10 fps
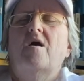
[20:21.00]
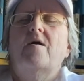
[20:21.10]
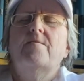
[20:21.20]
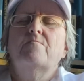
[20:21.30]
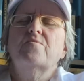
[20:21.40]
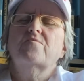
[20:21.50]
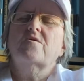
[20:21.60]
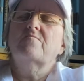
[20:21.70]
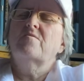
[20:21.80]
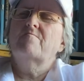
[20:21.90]
And then when they're
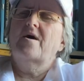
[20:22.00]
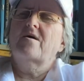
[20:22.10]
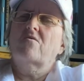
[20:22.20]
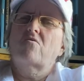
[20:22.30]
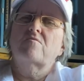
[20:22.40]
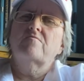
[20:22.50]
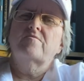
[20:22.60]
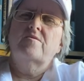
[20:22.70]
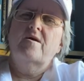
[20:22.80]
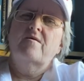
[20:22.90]
coming back harder
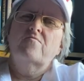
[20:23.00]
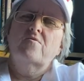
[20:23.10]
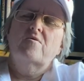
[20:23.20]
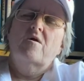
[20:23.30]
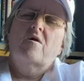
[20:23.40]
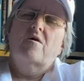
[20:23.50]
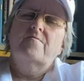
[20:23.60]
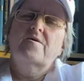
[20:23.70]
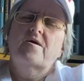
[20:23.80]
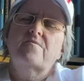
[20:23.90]
than ever
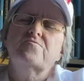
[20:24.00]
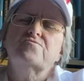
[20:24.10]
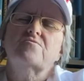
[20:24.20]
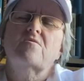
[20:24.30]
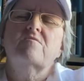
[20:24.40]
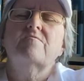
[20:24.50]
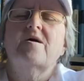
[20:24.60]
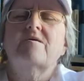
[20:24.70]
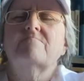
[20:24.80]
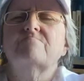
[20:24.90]
on the other side of that